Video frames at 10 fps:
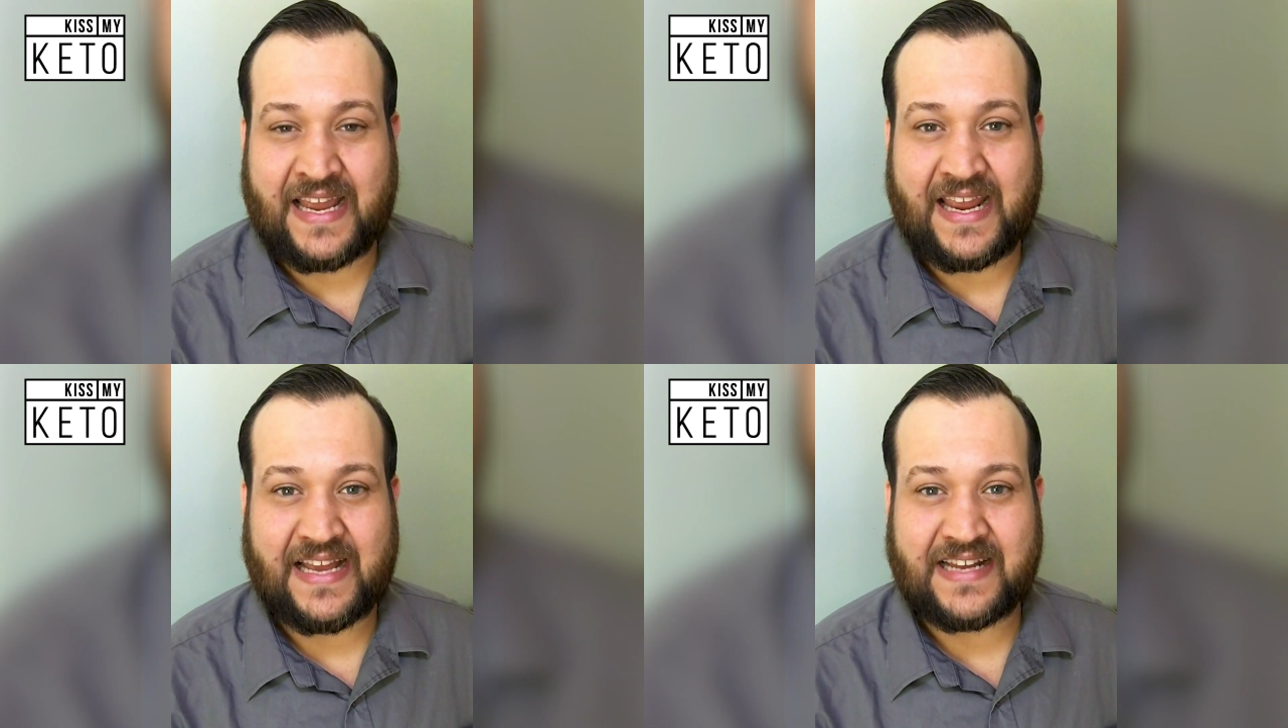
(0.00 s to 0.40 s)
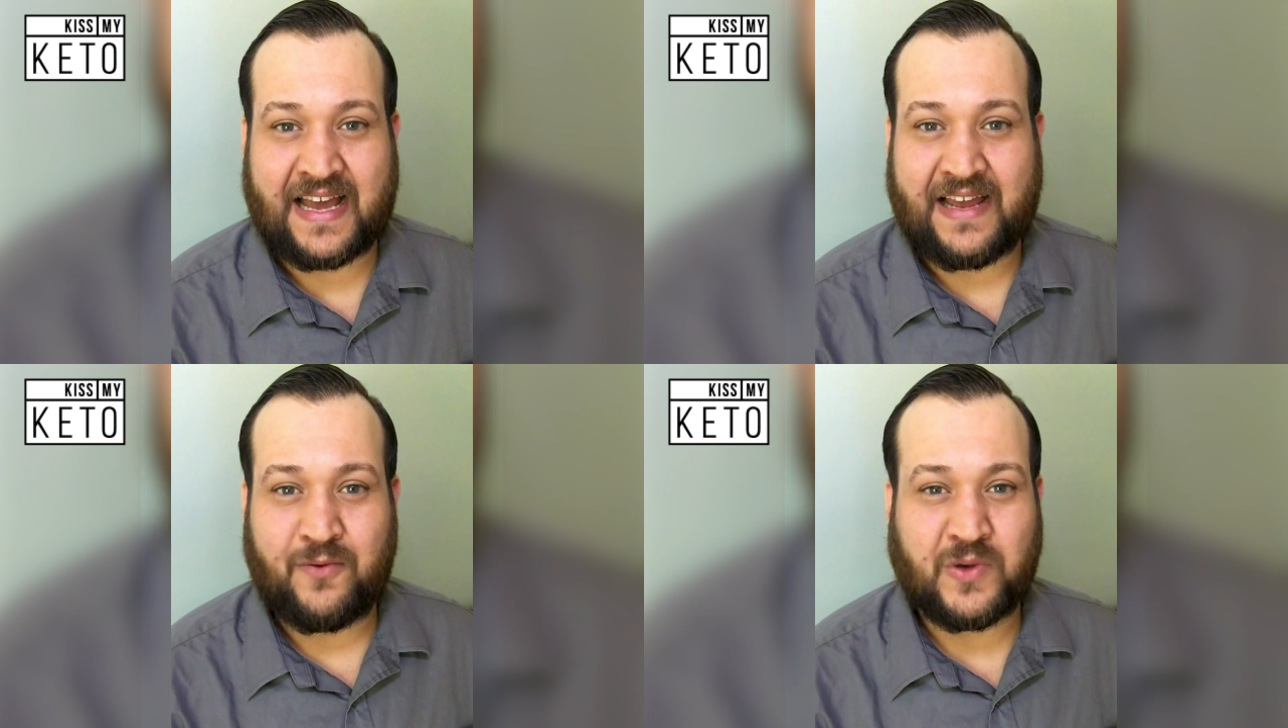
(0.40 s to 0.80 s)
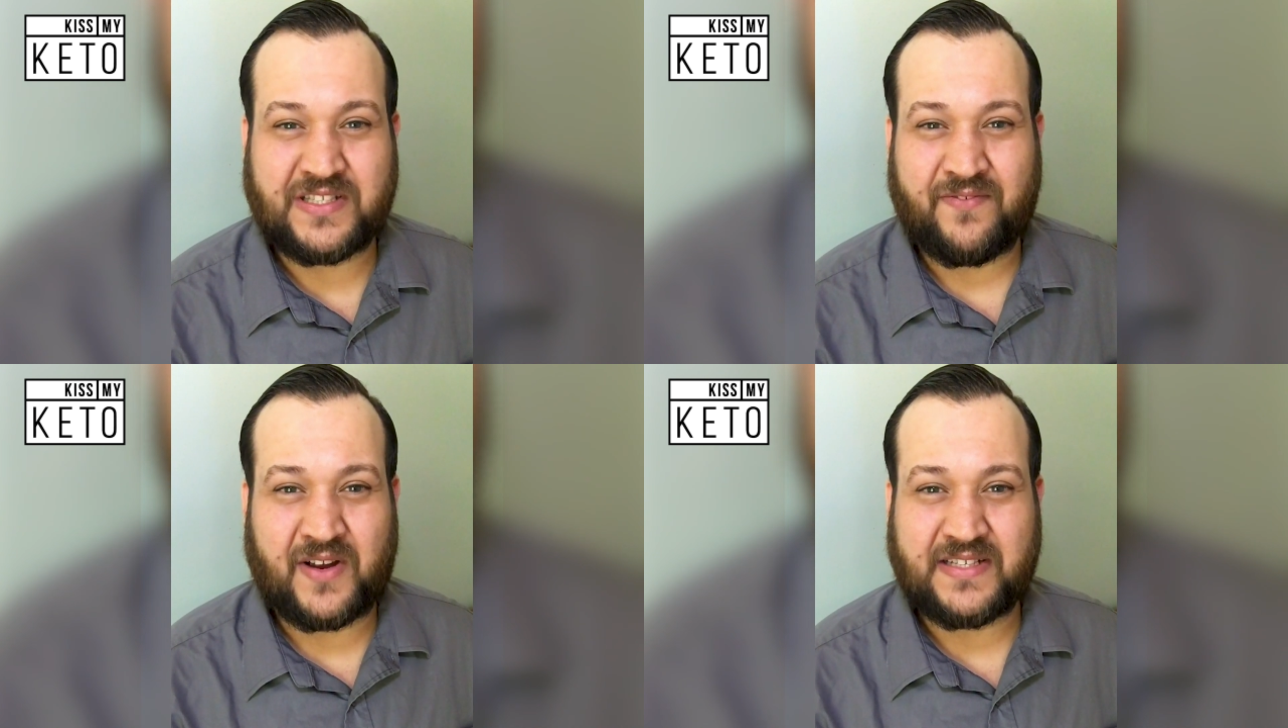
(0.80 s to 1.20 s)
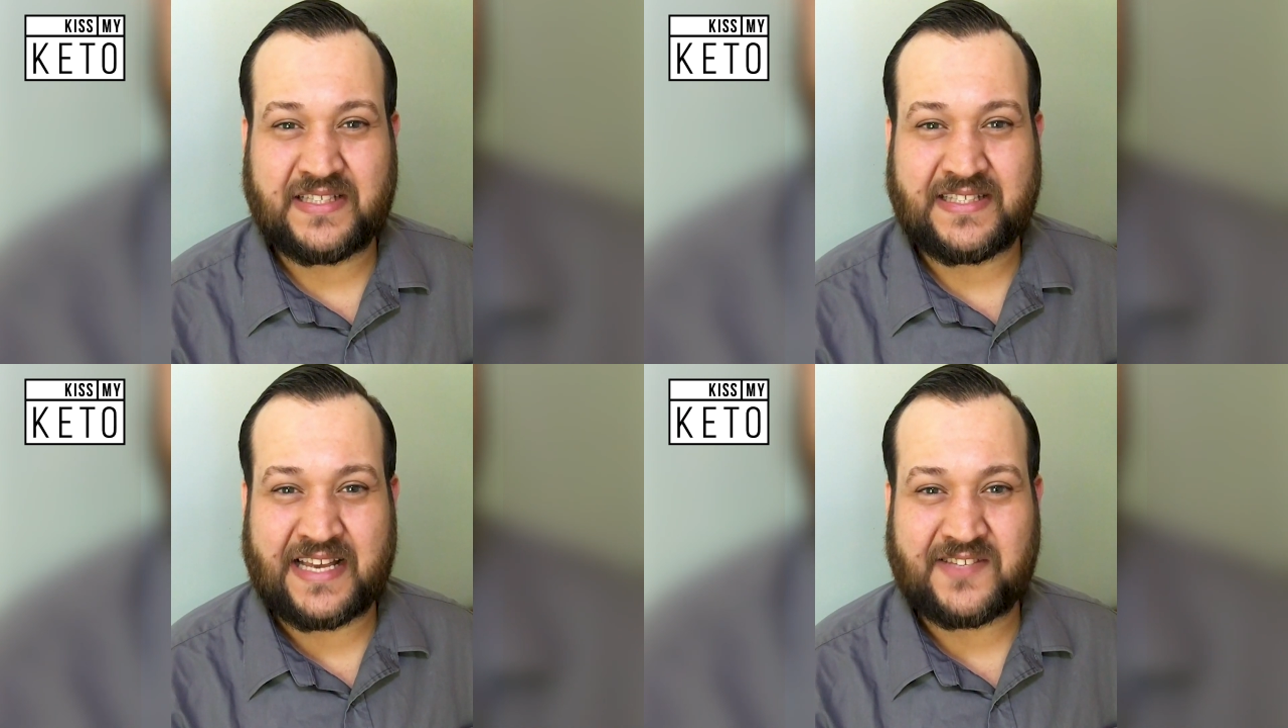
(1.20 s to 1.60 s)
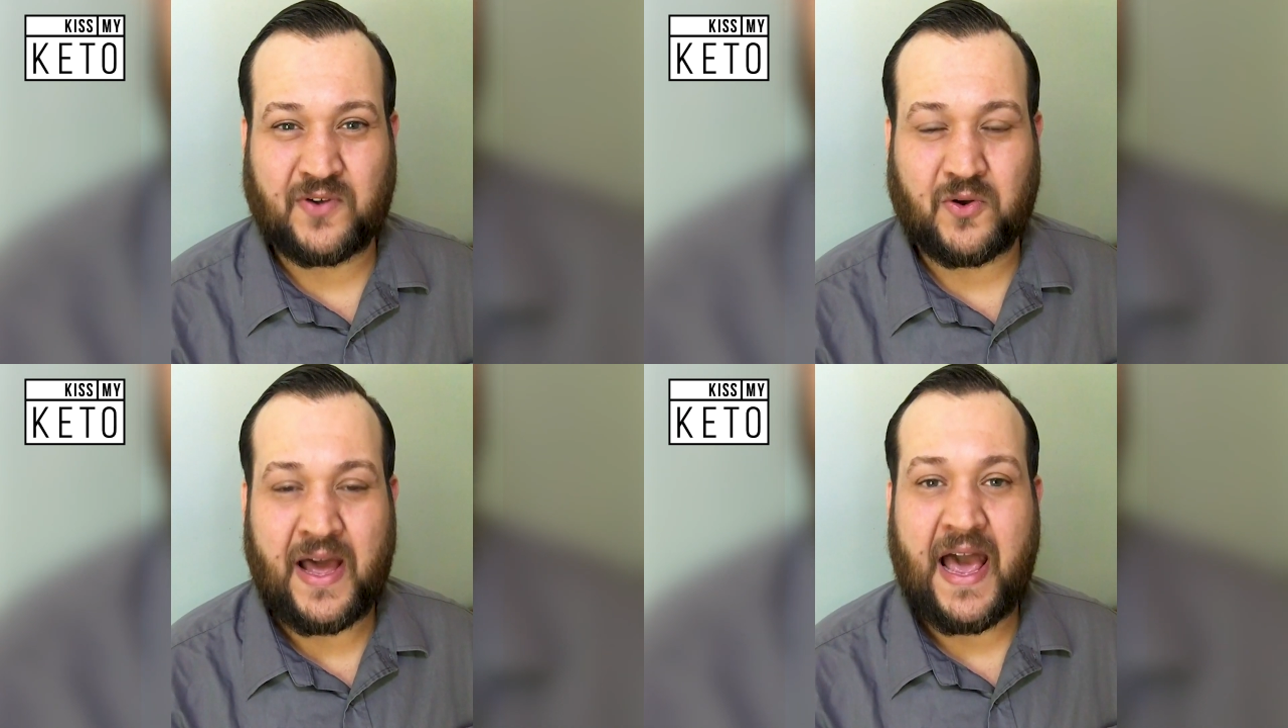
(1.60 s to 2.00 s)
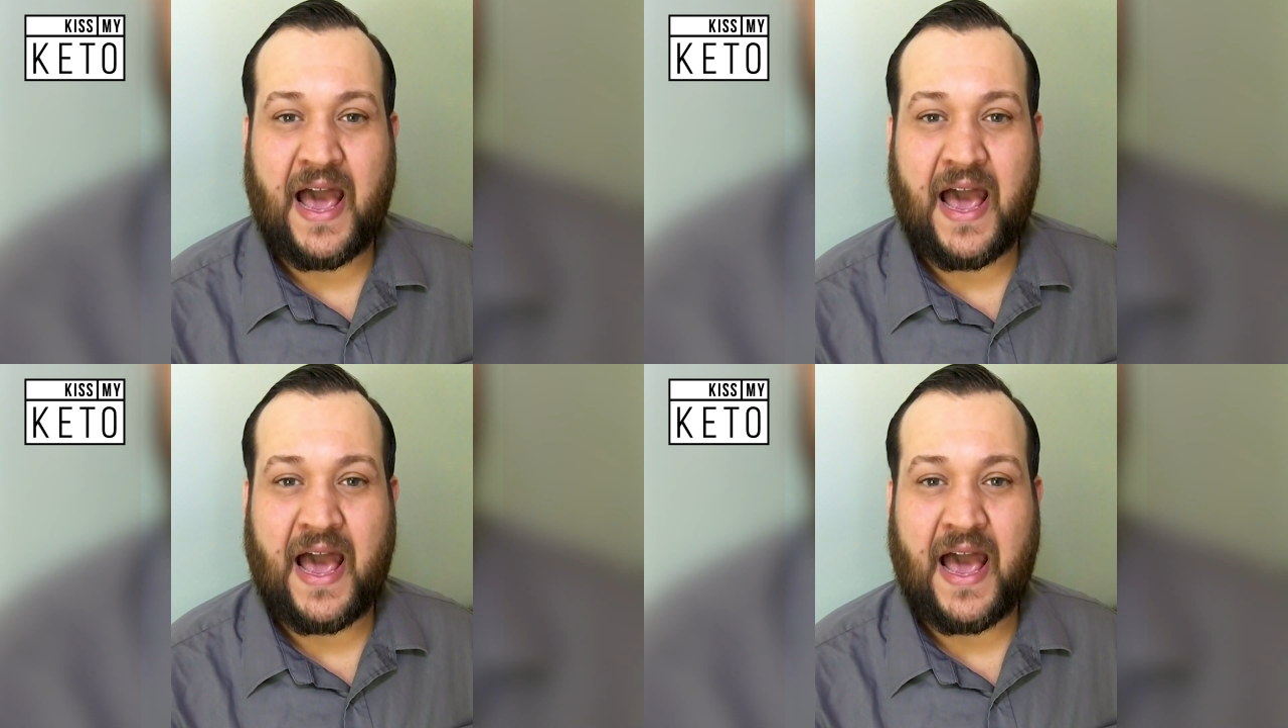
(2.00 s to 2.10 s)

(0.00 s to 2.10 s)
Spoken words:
and I wasn't very successful.